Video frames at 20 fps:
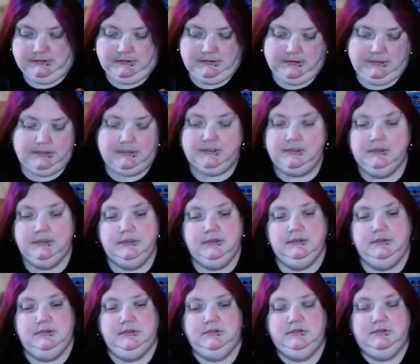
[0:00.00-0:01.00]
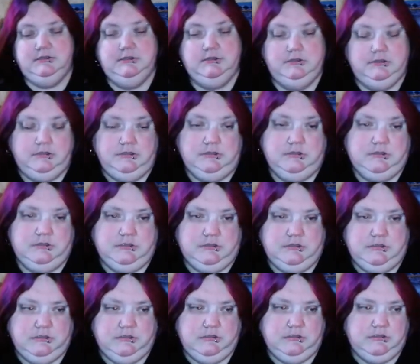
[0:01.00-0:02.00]

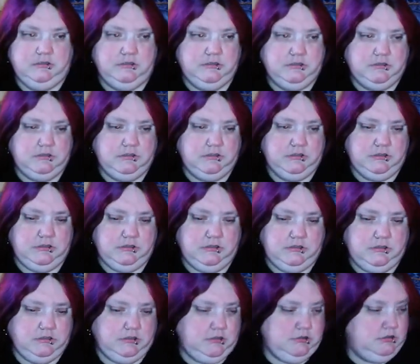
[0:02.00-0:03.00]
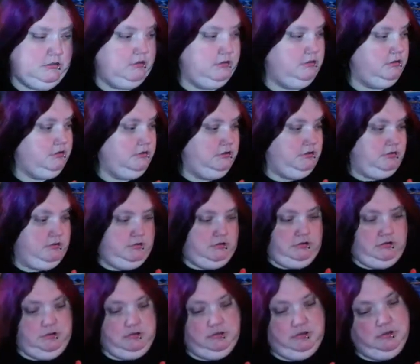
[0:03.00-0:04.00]

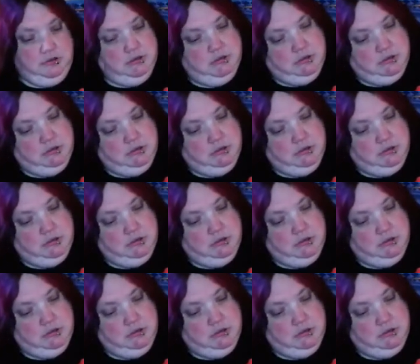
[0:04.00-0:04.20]
Nothing is said.